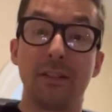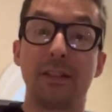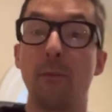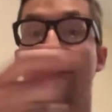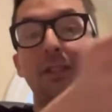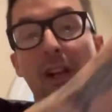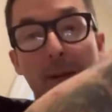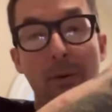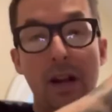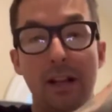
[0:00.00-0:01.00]
someone
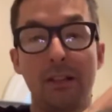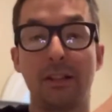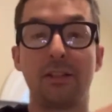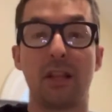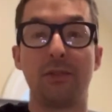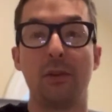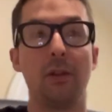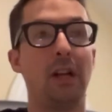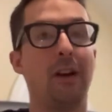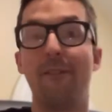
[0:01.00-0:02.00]
celebrating a
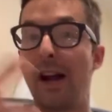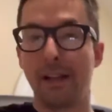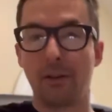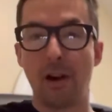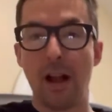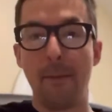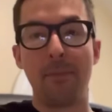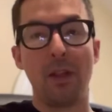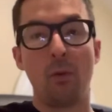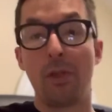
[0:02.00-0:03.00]
successful violent crime
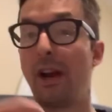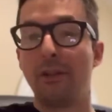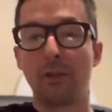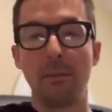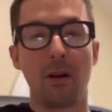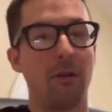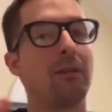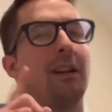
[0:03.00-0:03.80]
with an ice cream cone